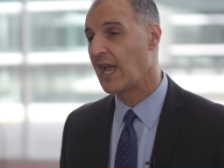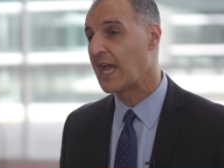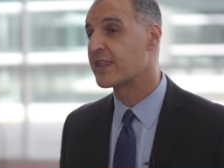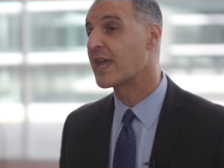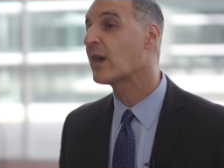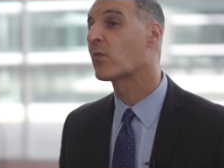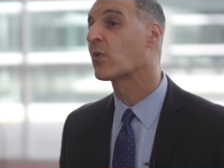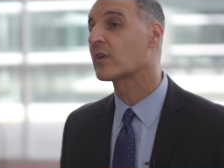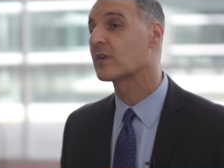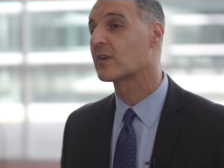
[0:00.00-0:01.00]
And that
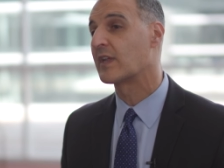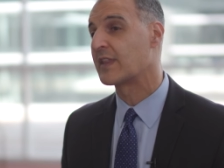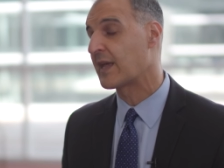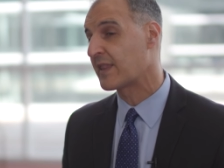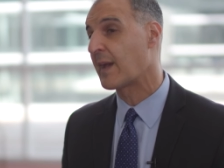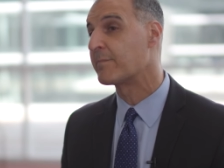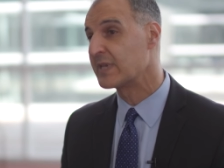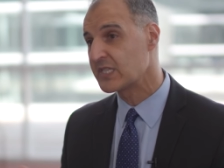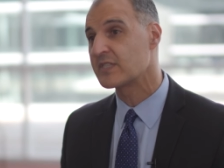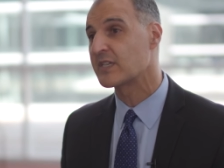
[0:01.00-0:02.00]
work, that, that
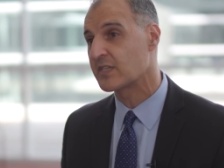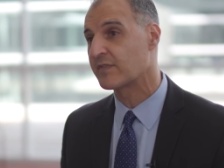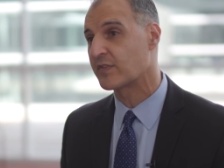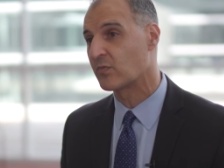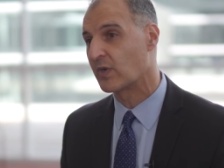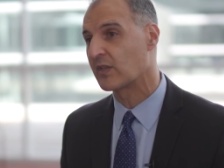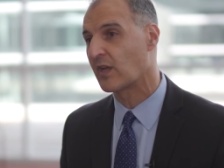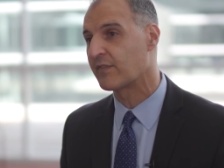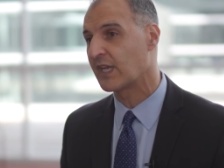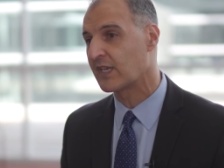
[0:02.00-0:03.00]
business, if you will,
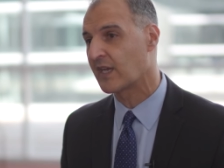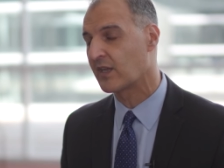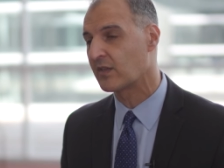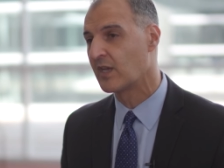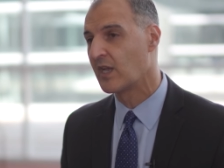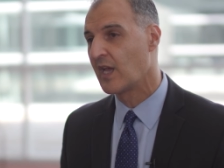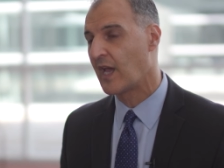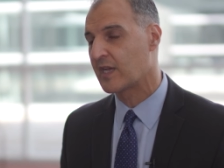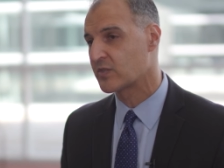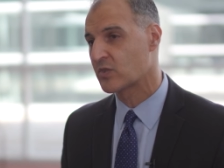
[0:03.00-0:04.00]
of ADL
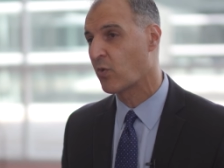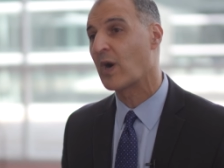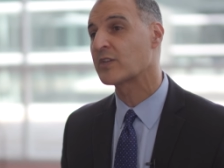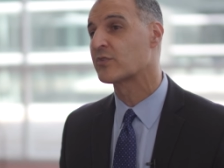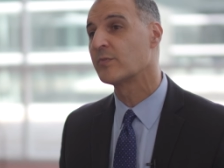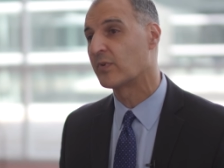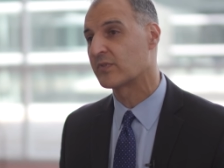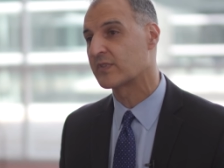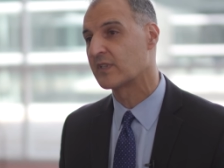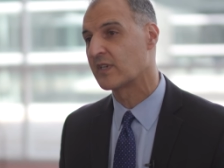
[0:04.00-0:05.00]
has
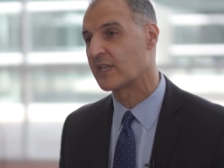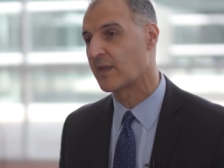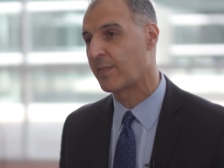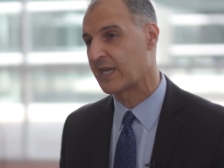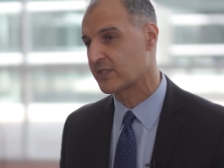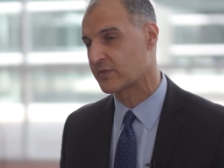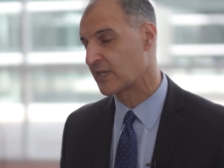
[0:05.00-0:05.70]
quadrupled in the past,